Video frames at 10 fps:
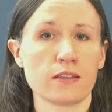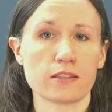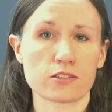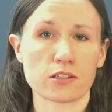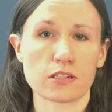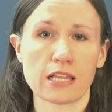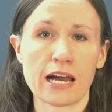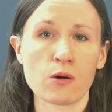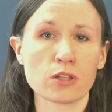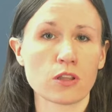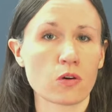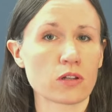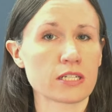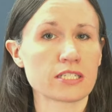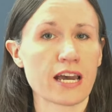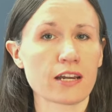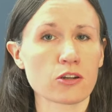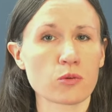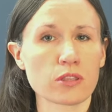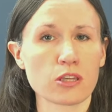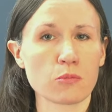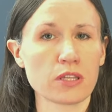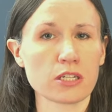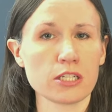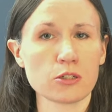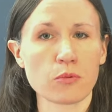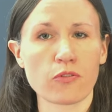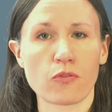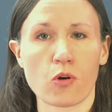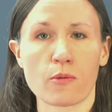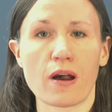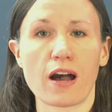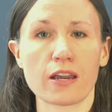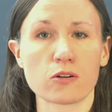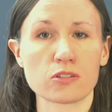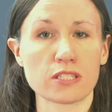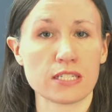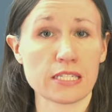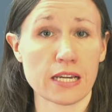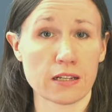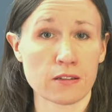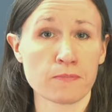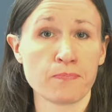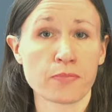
This could allow a local attacker with the ability to perform IOCTL